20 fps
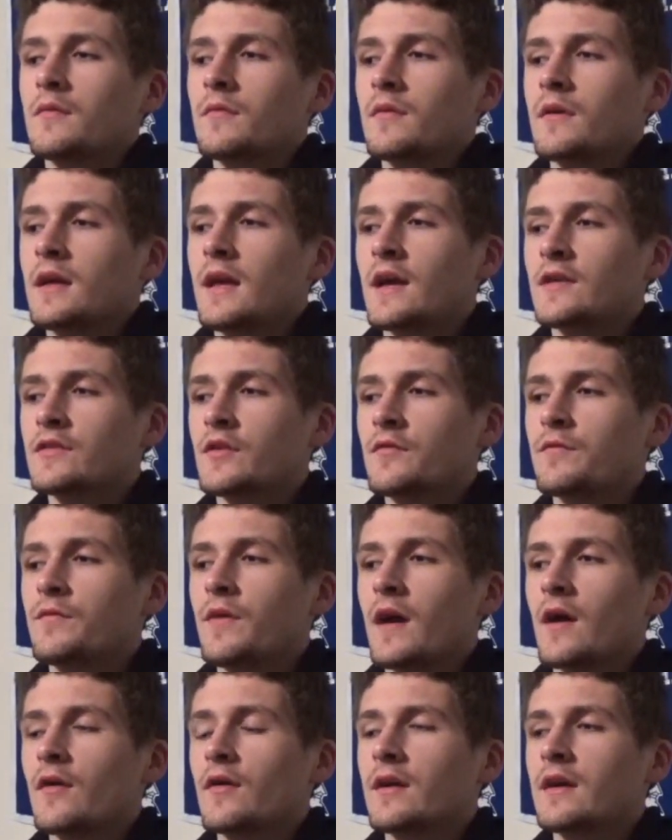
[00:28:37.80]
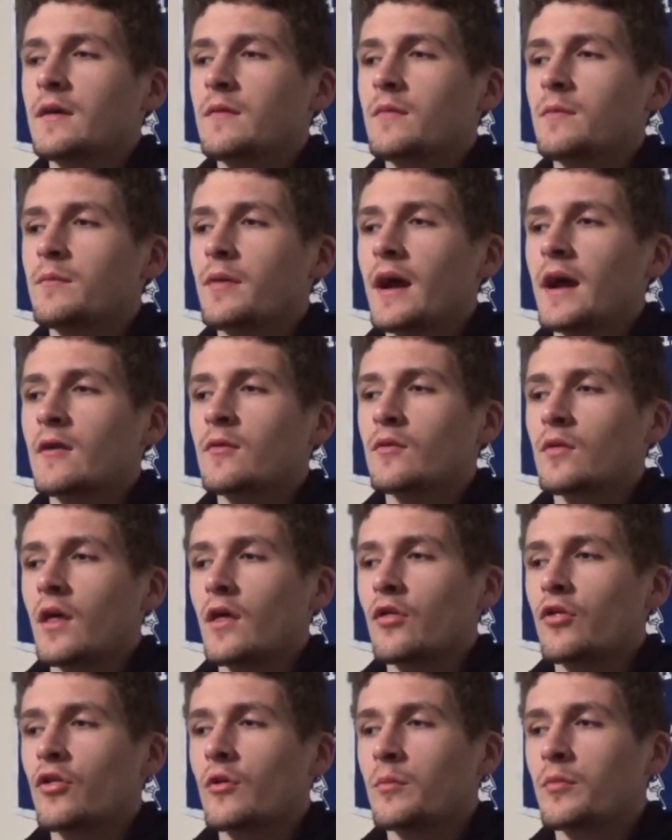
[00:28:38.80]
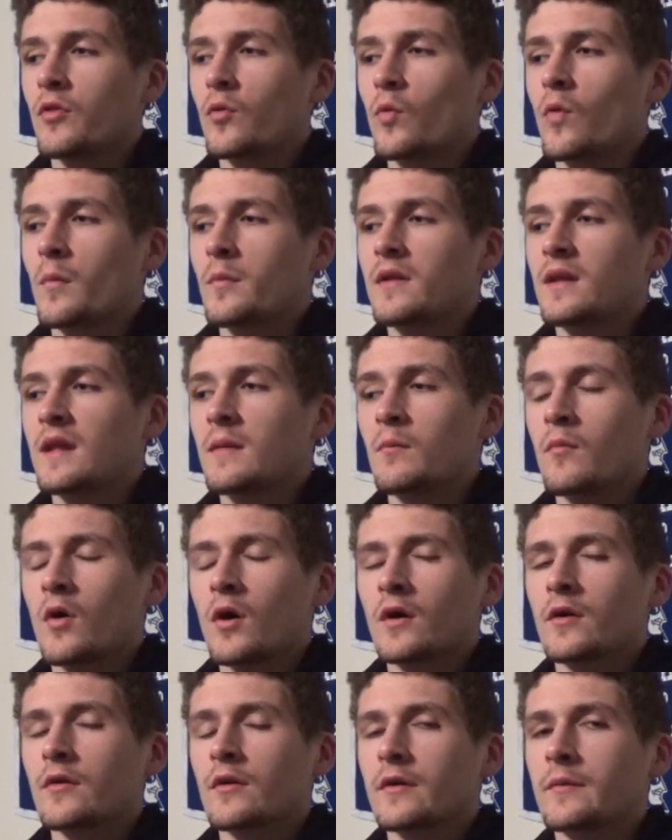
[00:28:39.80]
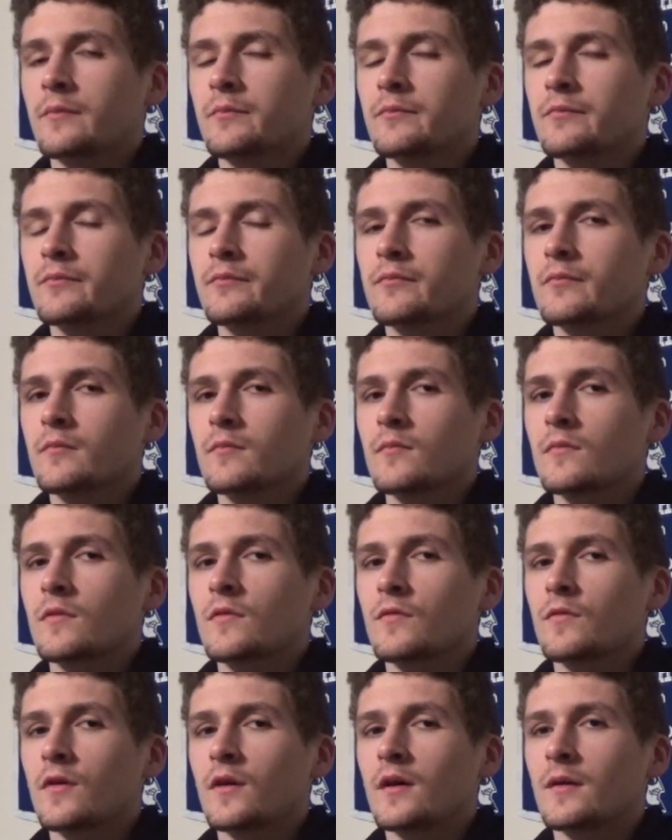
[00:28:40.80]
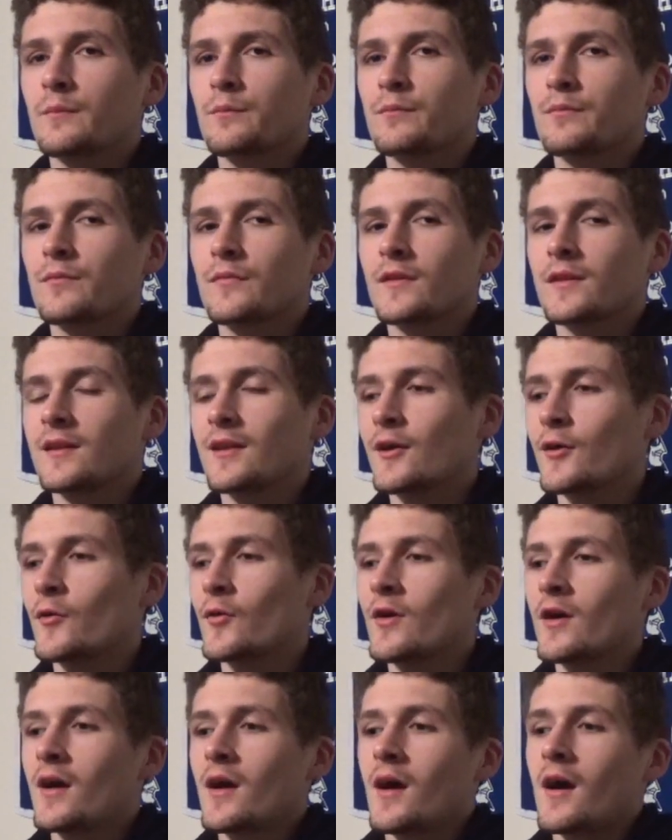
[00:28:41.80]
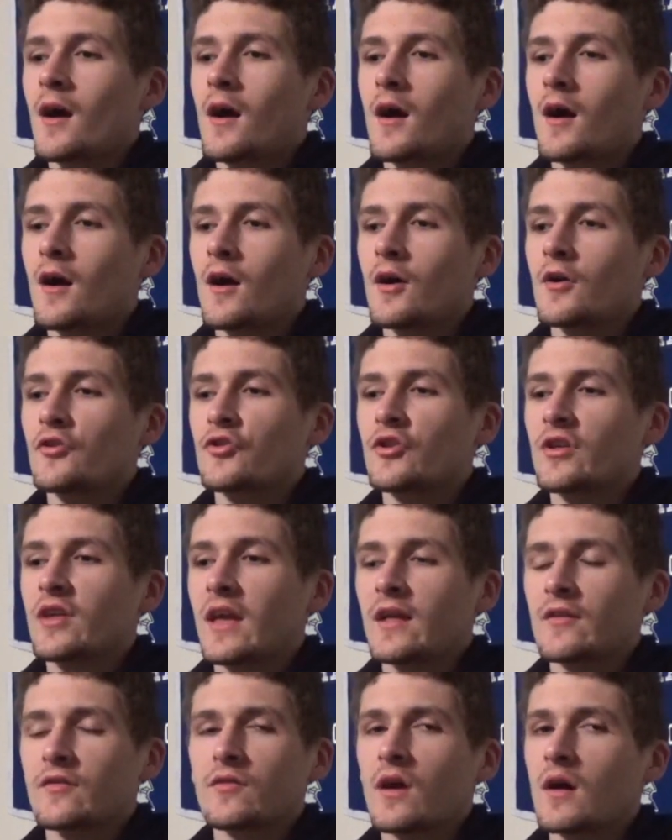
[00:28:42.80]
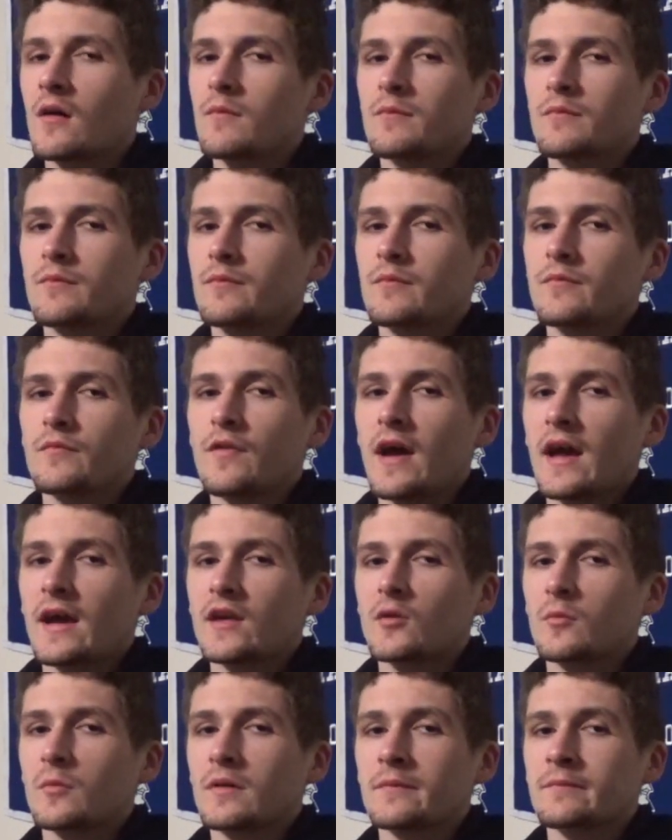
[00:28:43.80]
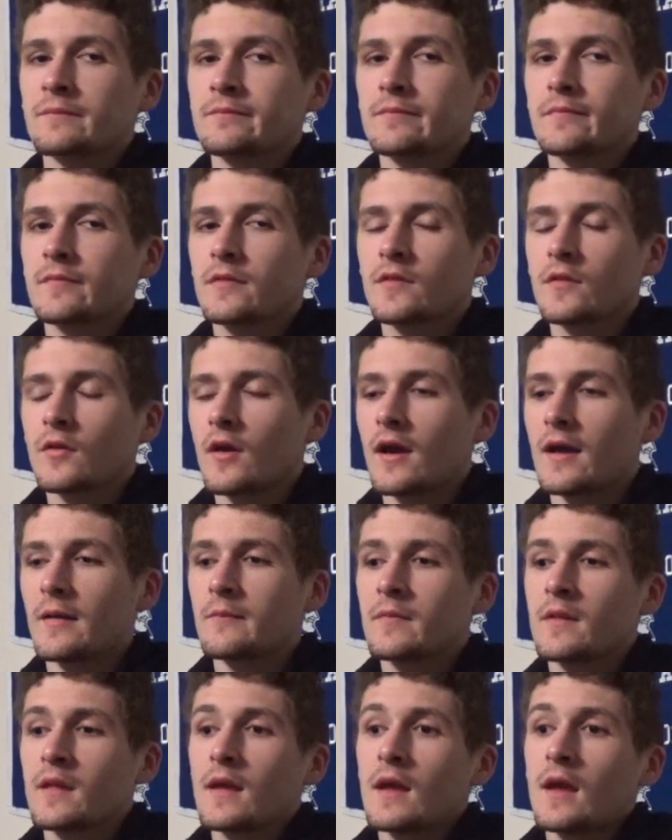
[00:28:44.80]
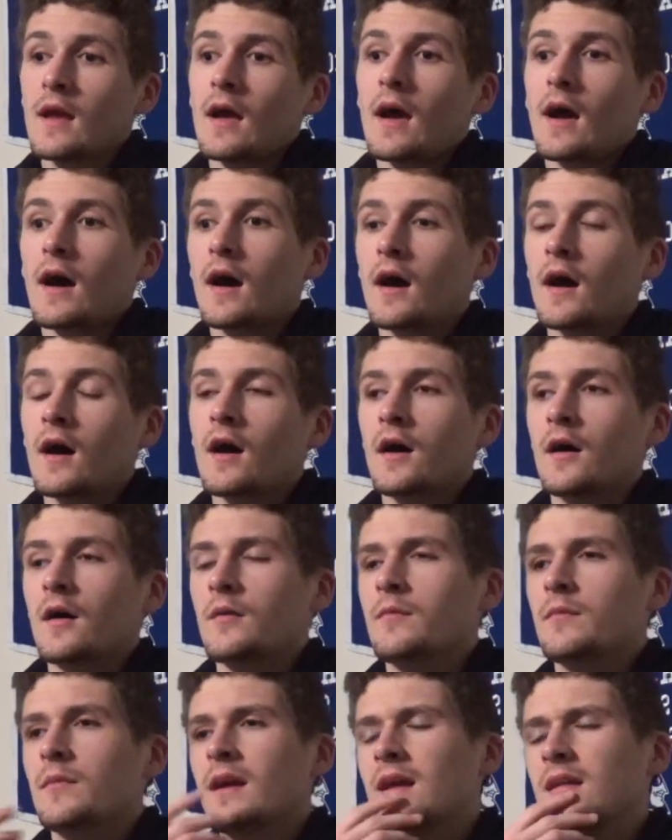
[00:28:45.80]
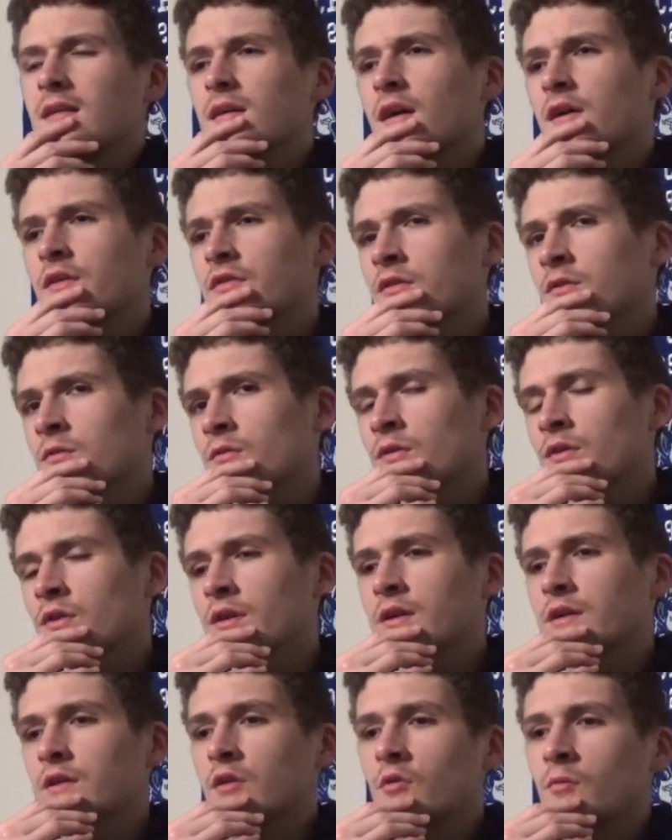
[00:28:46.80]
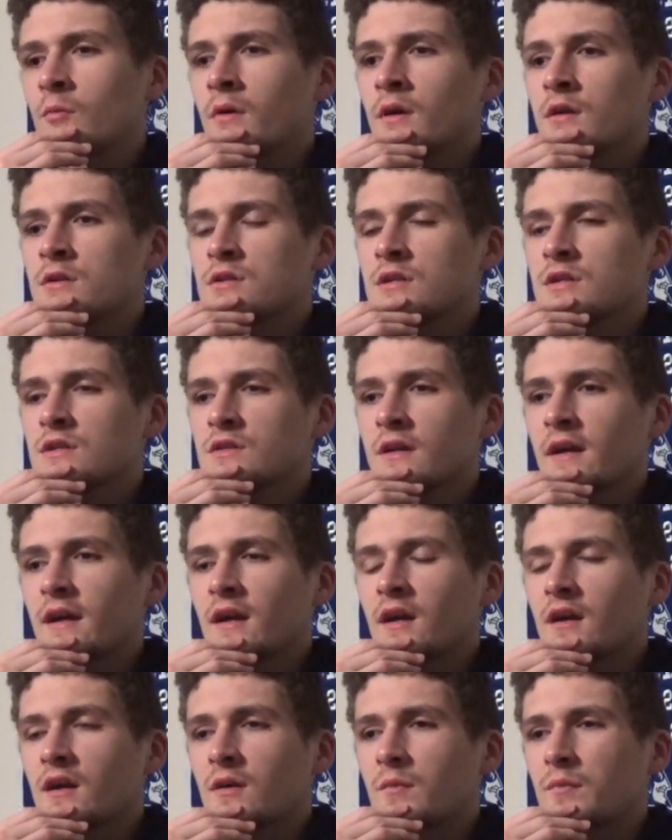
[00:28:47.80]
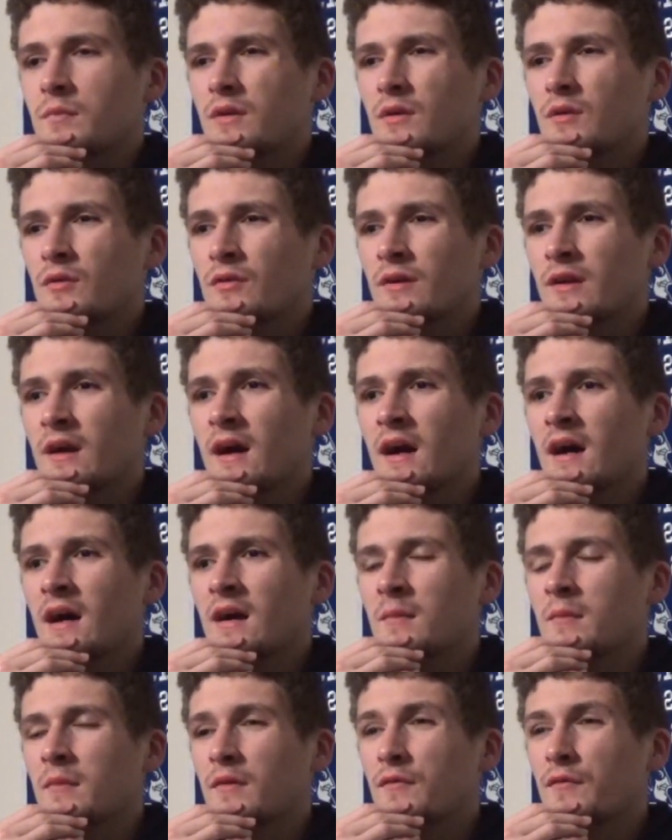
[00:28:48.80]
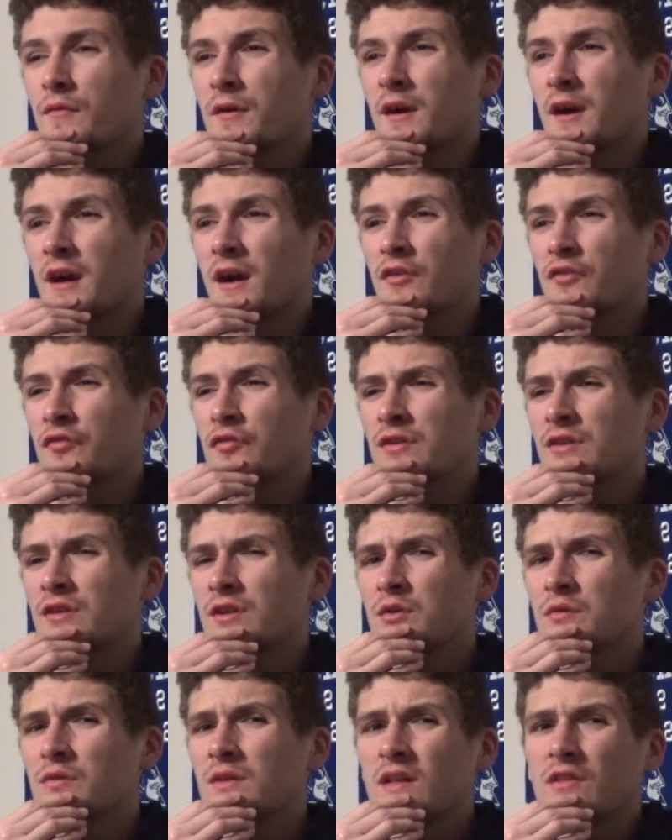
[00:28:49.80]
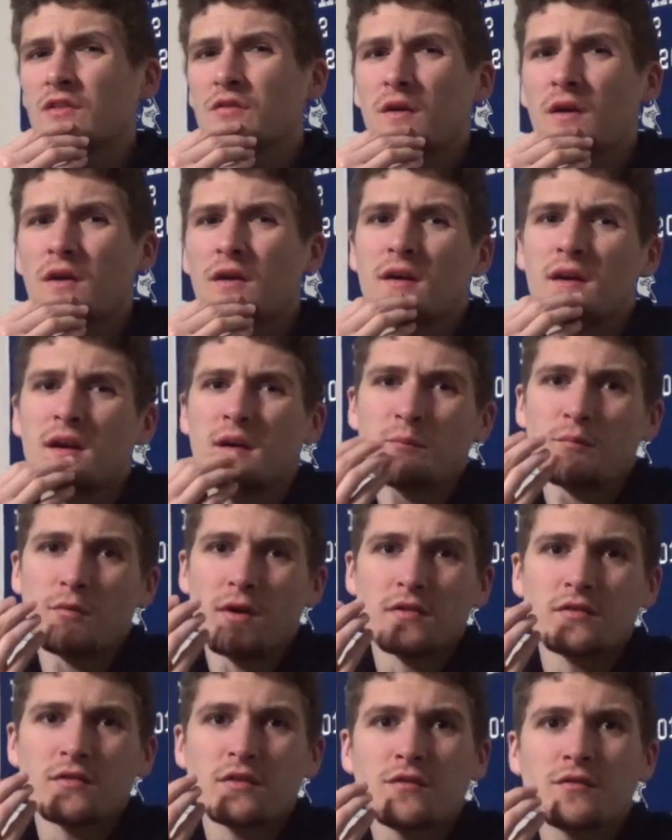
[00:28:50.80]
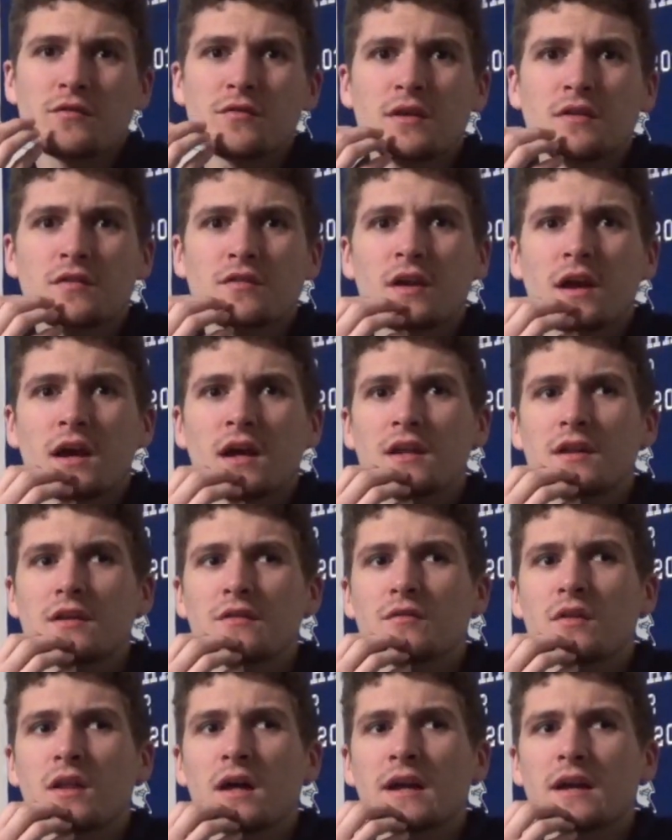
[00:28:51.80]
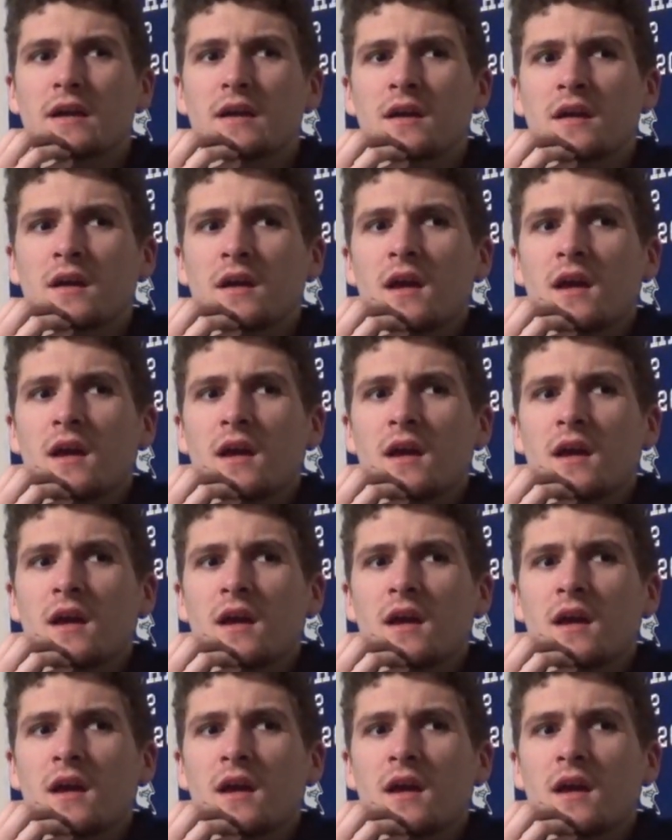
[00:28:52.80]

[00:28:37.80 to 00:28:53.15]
He has a very bad relationship with a woman named Margaret. It's fun, you know. She can't stop vacuuming. It's great. He doesn't really do much. He's like a computer guy, but for a country dude, that's very impressive. He's kind of like